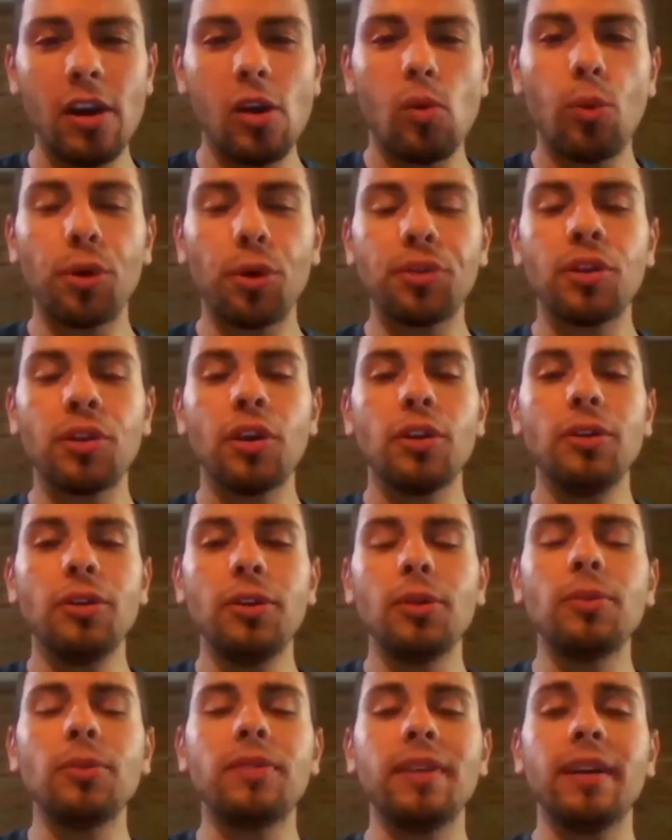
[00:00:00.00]
what
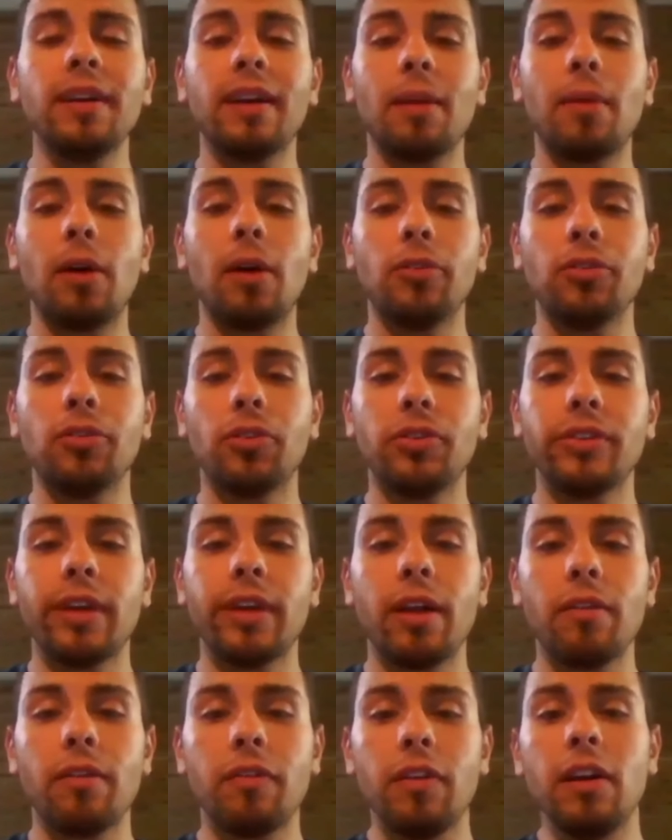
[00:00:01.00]
you think about
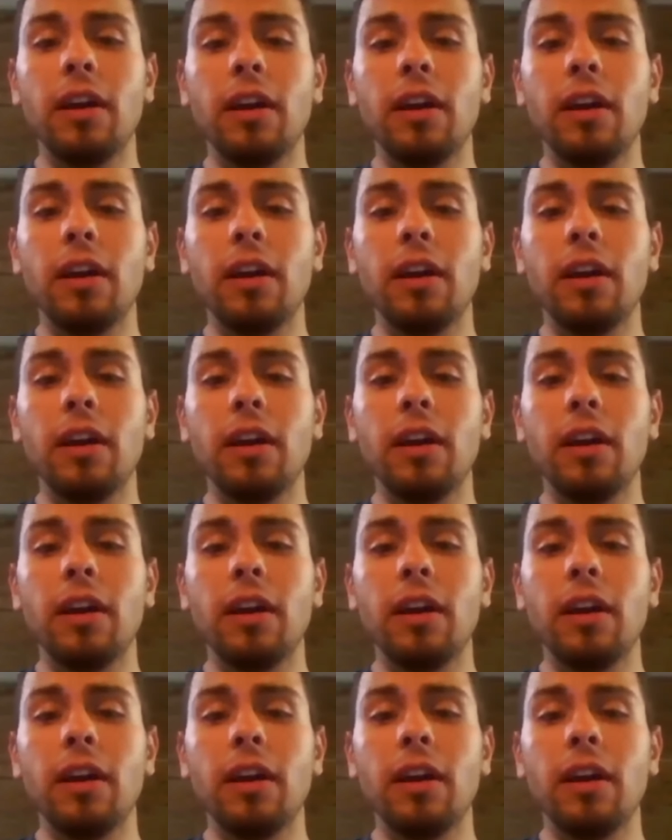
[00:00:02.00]
yourself